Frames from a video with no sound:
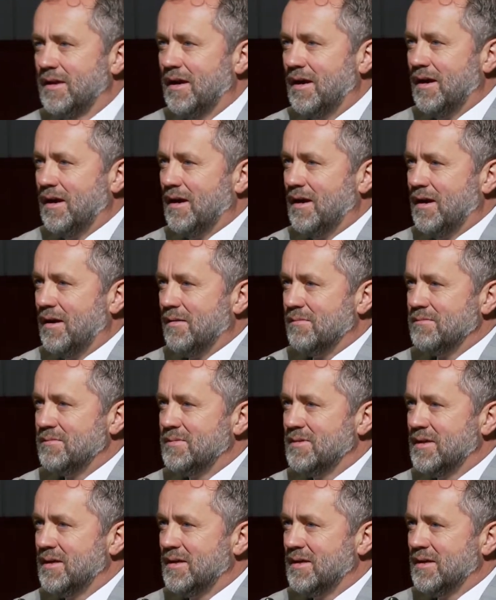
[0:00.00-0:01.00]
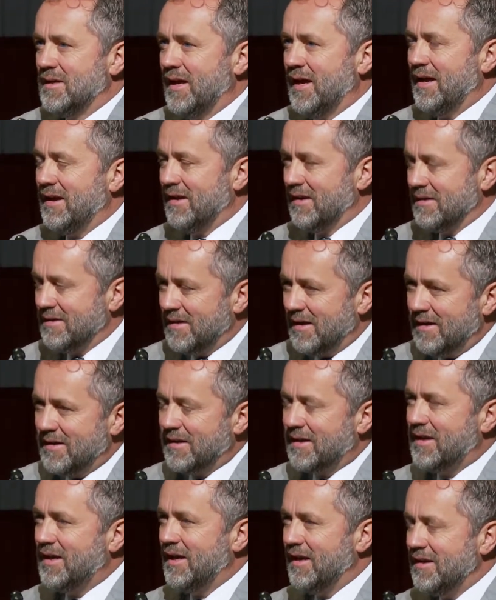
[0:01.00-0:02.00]
Um, had, a, had
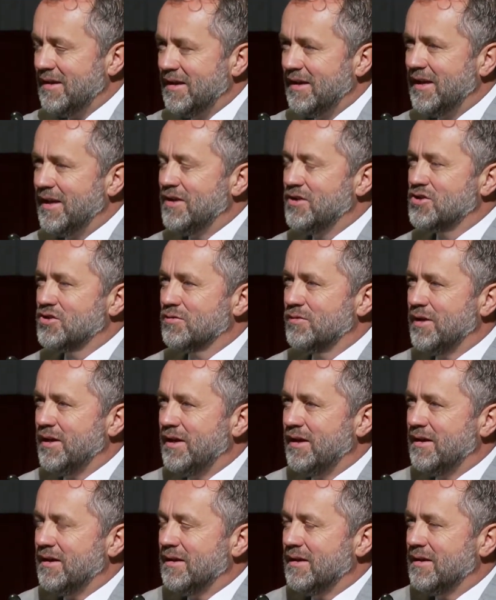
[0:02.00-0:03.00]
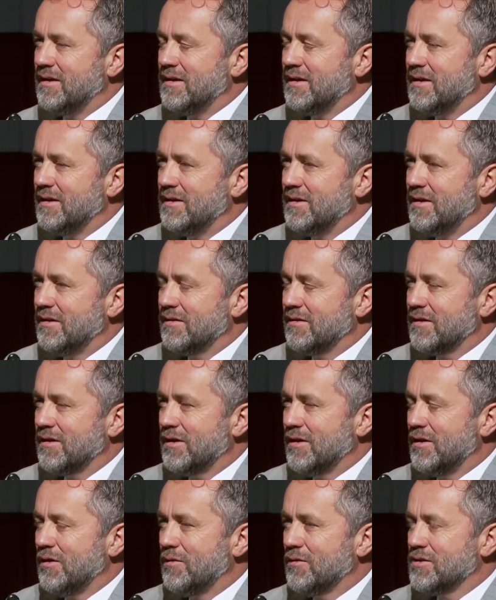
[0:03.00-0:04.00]
a kidney injury a year
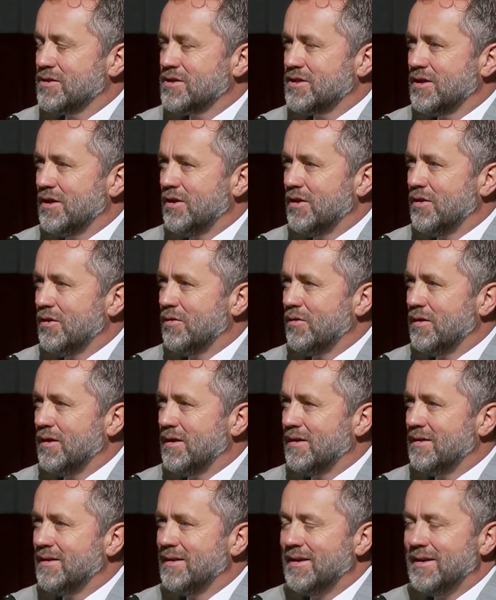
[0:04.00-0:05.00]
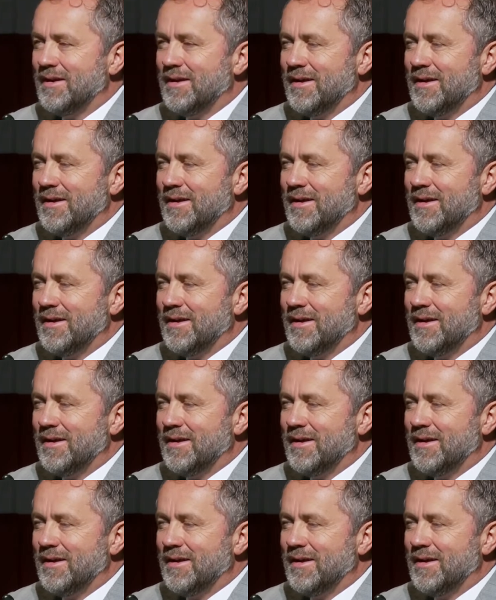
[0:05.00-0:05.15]
ago or so and,